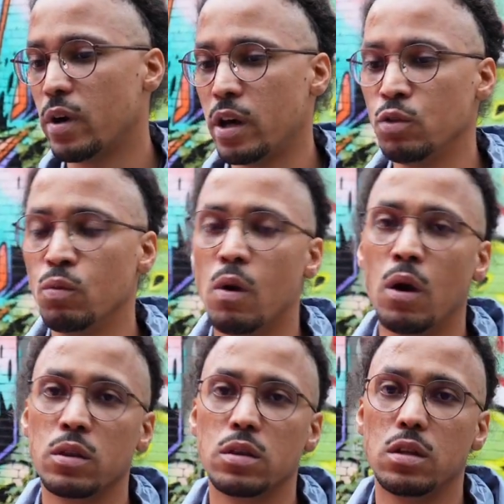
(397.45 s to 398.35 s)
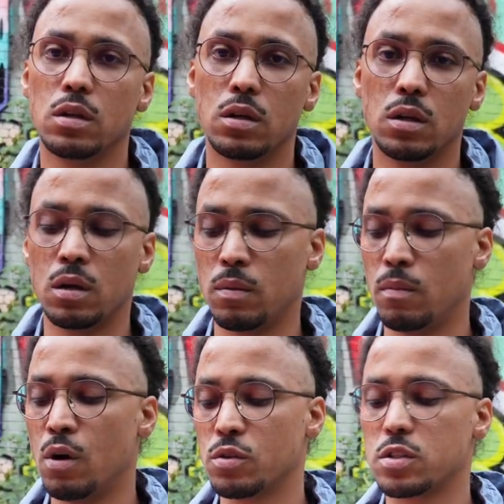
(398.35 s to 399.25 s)
where you want the
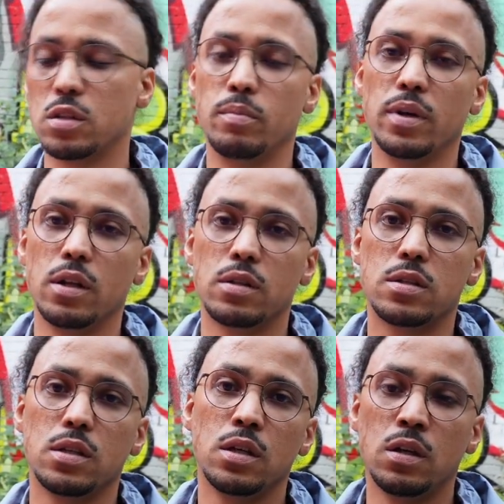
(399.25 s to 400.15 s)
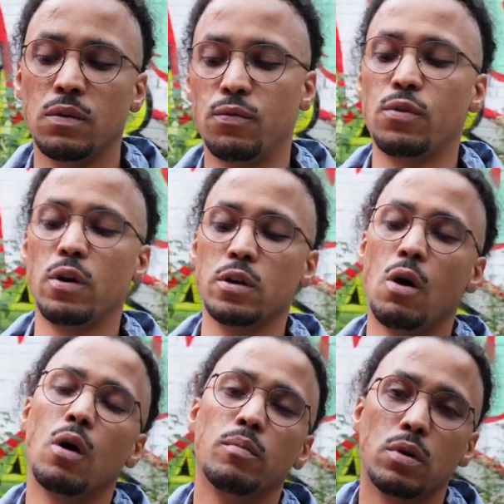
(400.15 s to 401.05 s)
most stability for
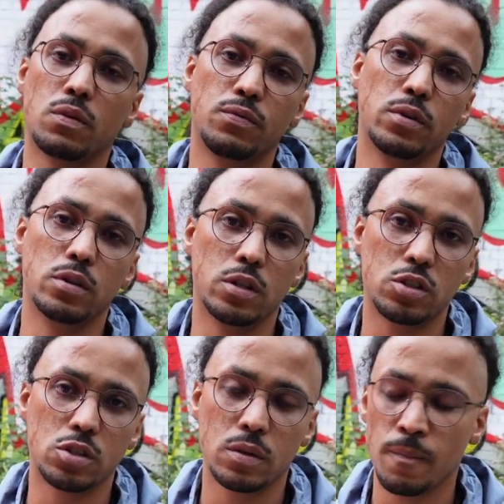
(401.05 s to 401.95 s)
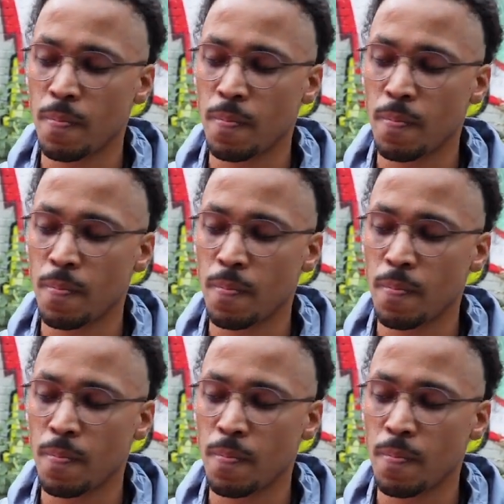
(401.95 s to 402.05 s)
your onboard footage